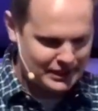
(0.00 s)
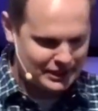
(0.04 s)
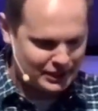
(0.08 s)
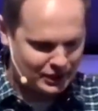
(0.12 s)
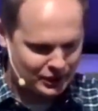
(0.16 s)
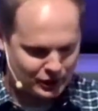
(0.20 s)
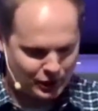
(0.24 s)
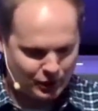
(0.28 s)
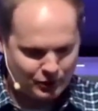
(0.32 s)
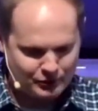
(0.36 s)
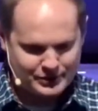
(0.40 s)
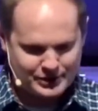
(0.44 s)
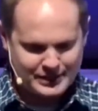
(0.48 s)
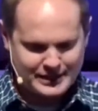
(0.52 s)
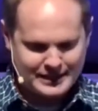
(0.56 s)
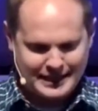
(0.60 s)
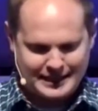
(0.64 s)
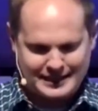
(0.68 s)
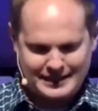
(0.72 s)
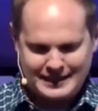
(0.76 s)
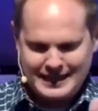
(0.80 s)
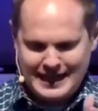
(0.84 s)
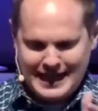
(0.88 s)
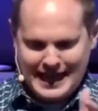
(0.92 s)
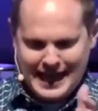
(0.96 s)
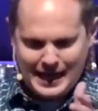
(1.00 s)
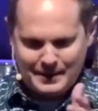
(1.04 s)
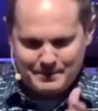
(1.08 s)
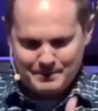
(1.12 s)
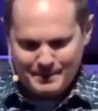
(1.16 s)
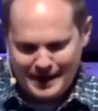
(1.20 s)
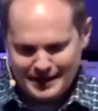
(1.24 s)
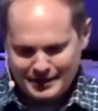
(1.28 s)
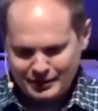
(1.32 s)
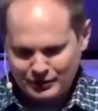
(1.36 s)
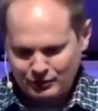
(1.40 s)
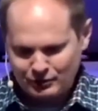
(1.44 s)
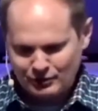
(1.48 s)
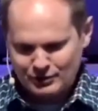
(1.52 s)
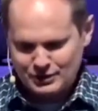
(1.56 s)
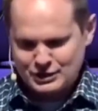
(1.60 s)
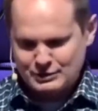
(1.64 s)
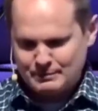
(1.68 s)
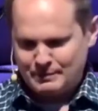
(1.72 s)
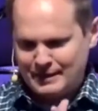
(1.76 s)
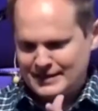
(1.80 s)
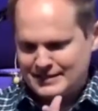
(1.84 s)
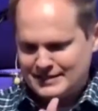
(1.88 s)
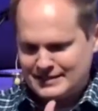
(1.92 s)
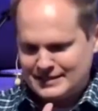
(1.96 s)
clothing and medical
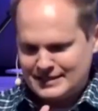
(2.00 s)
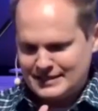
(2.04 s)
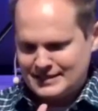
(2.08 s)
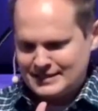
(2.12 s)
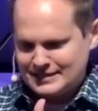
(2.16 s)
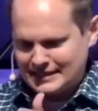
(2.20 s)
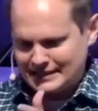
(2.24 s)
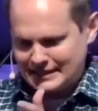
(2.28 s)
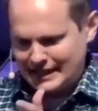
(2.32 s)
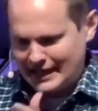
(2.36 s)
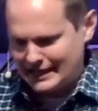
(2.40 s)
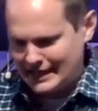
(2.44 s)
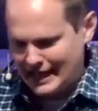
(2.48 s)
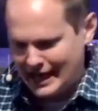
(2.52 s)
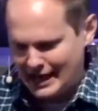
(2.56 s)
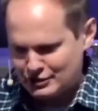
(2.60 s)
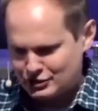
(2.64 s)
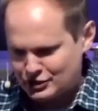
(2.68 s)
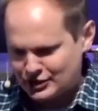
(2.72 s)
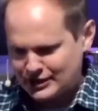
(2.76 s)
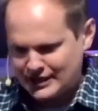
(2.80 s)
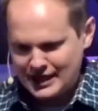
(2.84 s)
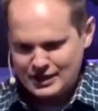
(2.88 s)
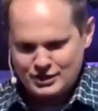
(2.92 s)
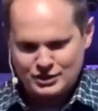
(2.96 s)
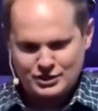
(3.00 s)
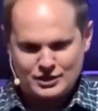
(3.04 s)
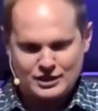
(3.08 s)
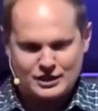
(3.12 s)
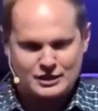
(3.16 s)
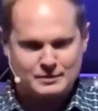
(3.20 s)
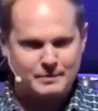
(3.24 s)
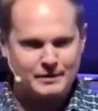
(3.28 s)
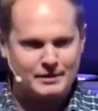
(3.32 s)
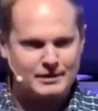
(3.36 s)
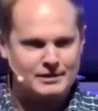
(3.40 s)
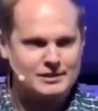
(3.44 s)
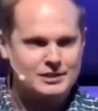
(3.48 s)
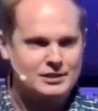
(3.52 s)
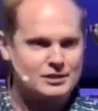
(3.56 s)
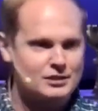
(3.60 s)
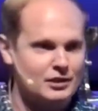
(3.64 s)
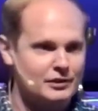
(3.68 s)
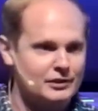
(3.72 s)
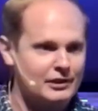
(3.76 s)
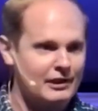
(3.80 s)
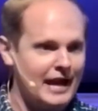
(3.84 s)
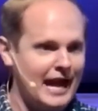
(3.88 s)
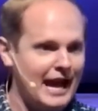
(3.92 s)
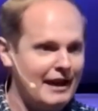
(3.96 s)
expenses and education experiences,
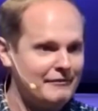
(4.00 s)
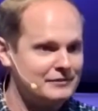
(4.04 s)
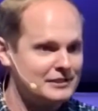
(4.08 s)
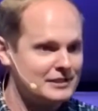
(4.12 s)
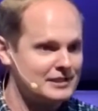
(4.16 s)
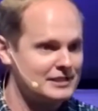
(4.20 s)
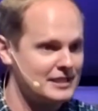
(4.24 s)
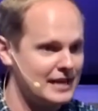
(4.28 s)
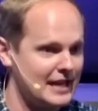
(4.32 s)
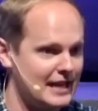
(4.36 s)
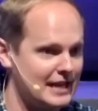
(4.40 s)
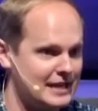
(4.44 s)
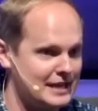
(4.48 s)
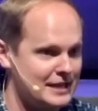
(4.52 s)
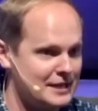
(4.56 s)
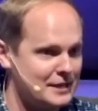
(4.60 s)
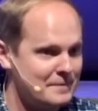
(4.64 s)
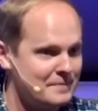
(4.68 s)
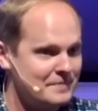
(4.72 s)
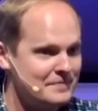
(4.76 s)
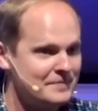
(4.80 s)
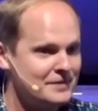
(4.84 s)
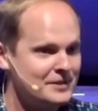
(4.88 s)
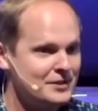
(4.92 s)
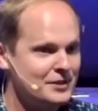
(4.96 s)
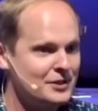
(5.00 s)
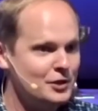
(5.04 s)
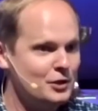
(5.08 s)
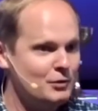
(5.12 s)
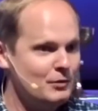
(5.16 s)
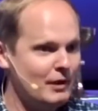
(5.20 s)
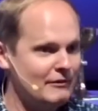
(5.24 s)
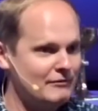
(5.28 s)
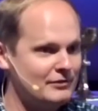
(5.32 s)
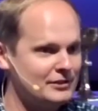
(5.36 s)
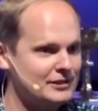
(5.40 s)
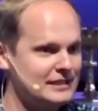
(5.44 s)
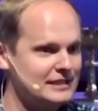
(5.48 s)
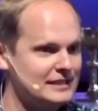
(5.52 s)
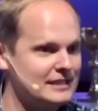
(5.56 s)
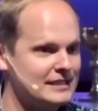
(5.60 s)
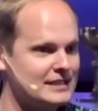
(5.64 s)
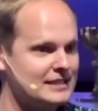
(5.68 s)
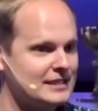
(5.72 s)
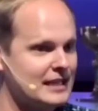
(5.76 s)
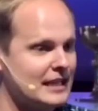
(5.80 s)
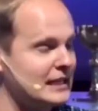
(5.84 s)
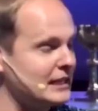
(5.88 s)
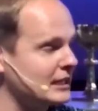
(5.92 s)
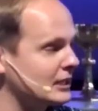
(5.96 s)
although I have to say, whoever did this
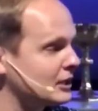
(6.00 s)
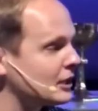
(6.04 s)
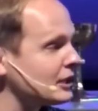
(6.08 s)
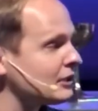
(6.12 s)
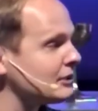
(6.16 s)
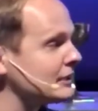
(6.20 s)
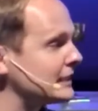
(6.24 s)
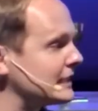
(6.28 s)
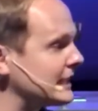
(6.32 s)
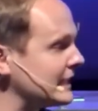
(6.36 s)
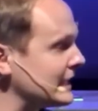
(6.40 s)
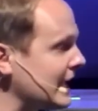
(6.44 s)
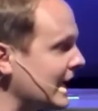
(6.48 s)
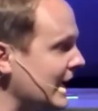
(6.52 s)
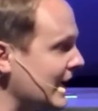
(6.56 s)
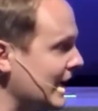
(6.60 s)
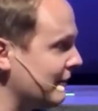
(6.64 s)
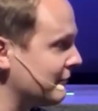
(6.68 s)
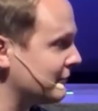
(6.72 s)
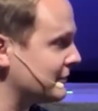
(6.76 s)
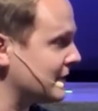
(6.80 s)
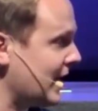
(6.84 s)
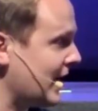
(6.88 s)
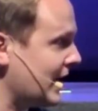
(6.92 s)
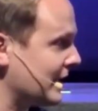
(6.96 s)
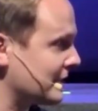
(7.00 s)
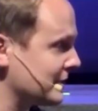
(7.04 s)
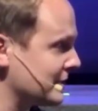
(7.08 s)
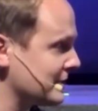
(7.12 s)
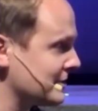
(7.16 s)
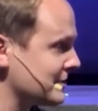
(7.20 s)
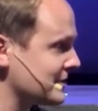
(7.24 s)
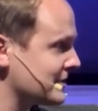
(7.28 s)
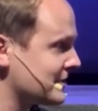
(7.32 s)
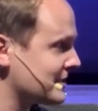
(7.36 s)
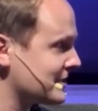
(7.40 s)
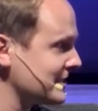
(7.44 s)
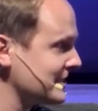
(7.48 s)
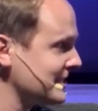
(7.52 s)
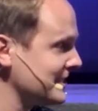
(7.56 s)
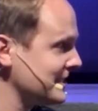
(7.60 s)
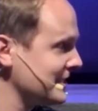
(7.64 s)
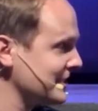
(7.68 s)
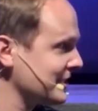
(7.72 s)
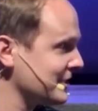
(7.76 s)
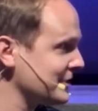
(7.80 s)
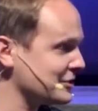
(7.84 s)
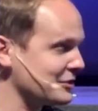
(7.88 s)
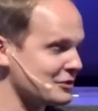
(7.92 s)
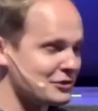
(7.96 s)
study clearly did not have daughters,
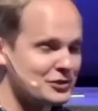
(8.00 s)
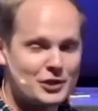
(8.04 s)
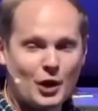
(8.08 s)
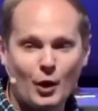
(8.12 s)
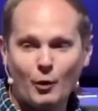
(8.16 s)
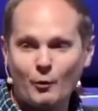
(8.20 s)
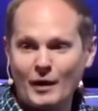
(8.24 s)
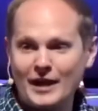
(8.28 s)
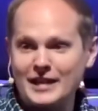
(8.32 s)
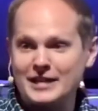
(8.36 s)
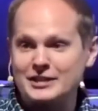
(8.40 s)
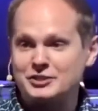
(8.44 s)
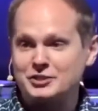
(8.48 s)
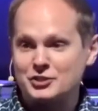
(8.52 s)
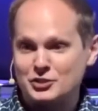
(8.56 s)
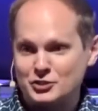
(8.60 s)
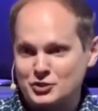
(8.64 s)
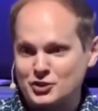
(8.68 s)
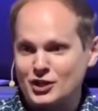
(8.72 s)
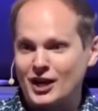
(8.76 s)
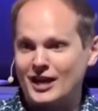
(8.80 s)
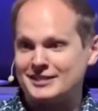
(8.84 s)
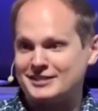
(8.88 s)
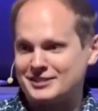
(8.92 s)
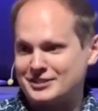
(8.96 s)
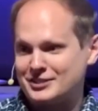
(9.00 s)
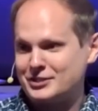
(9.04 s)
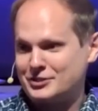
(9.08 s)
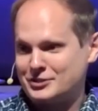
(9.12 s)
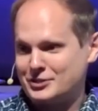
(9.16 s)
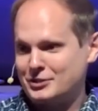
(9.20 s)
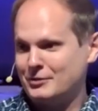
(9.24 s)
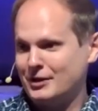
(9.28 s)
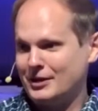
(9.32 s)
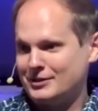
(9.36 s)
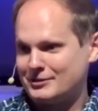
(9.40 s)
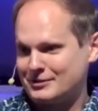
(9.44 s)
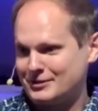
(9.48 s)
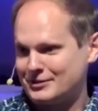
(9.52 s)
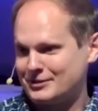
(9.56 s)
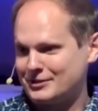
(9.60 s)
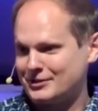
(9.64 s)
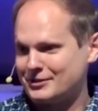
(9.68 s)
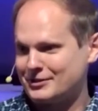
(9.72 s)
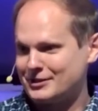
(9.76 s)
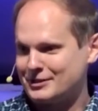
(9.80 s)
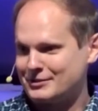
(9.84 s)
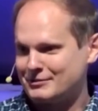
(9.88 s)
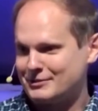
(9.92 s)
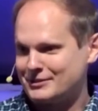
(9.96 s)
because there's no way it's just
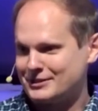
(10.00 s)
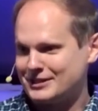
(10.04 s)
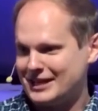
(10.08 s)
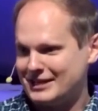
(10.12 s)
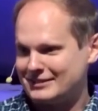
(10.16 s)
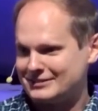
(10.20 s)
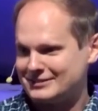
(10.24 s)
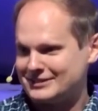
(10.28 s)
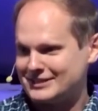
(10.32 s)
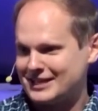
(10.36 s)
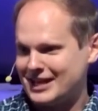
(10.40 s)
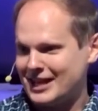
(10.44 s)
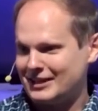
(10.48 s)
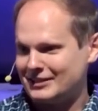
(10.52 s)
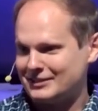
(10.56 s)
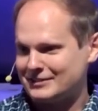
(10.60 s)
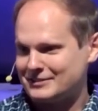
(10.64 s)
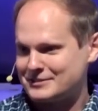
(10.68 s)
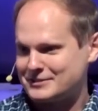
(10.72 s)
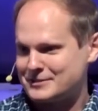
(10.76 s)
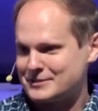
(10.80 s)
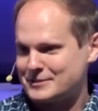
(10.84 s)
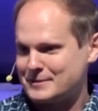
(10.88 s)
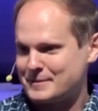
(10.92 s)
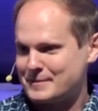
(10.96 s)
$233,000.